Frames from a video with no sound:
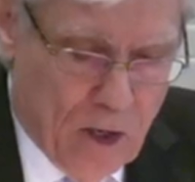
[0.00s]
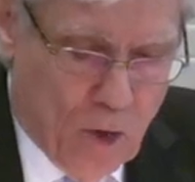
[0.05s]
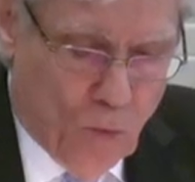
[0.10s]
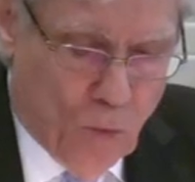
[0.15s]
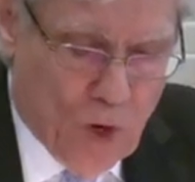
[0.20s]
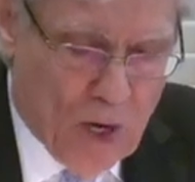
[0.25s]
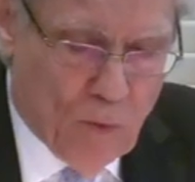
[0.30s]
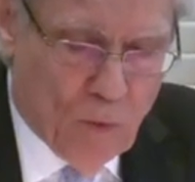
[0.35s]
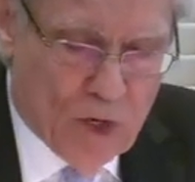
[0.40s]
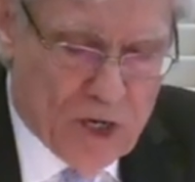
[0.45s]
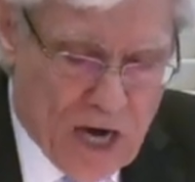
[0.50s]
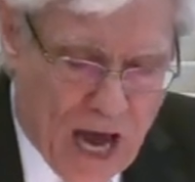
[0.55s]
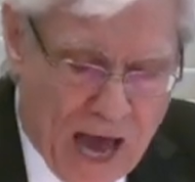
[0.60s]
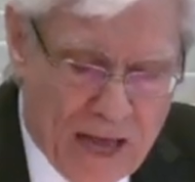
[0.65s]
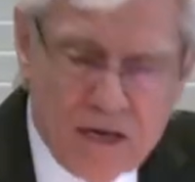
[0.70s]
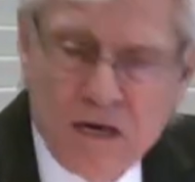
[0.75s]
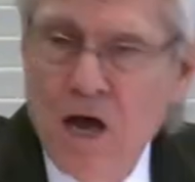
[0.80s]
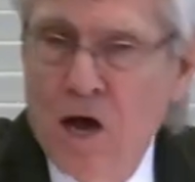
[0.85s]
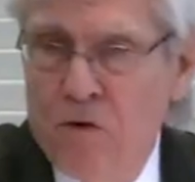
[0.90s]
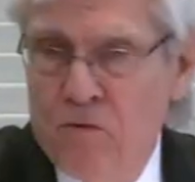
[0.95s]
We would
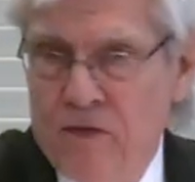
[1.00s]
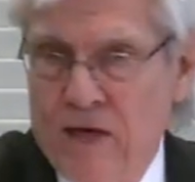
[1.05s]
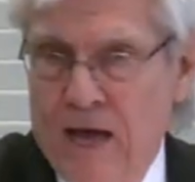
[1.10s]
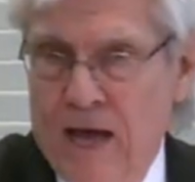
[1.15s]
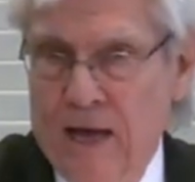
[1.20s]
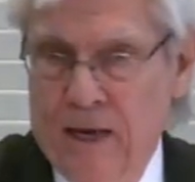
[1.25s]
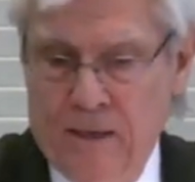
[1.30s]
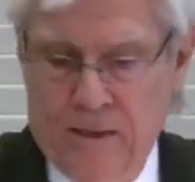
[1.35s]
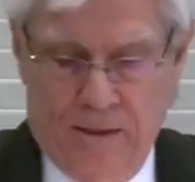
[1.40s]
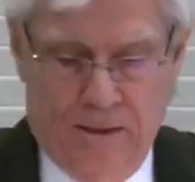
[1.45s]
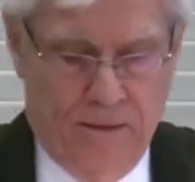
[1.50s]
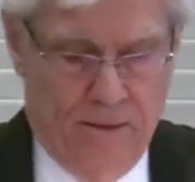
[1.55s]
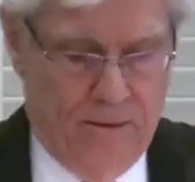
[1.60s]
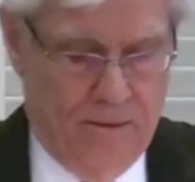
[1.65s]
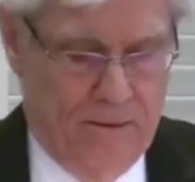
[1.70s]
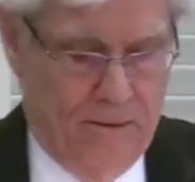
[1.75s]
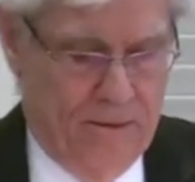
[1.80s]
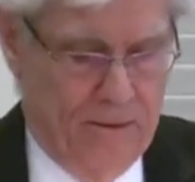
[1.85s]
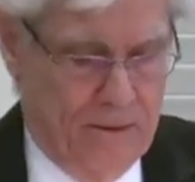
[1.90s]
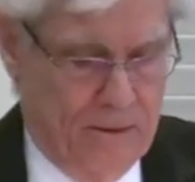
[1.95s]
not know that
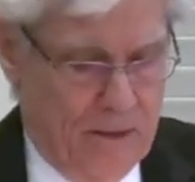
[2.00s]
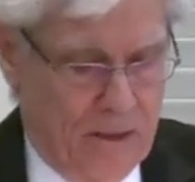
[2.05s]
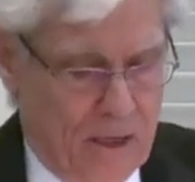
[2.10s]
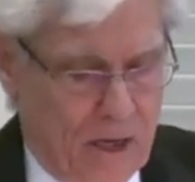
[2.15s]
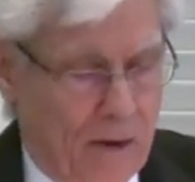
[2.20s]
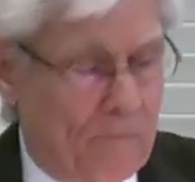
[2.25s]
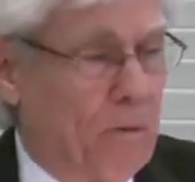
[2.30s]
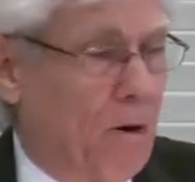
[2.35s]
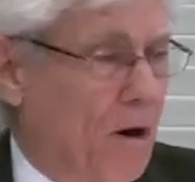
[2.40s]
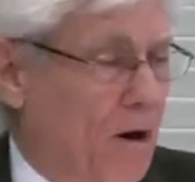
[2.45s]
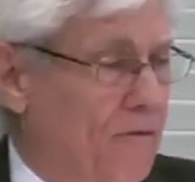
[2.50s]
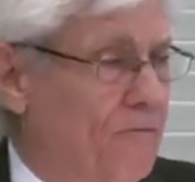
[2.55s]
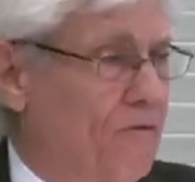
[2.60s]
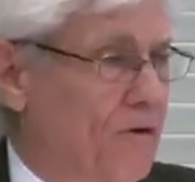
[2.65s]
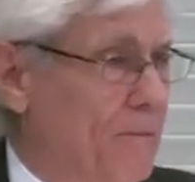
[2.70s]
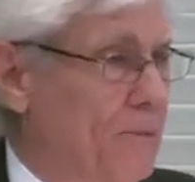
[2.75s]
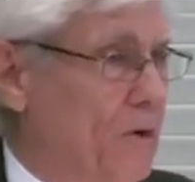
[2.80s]
apart from the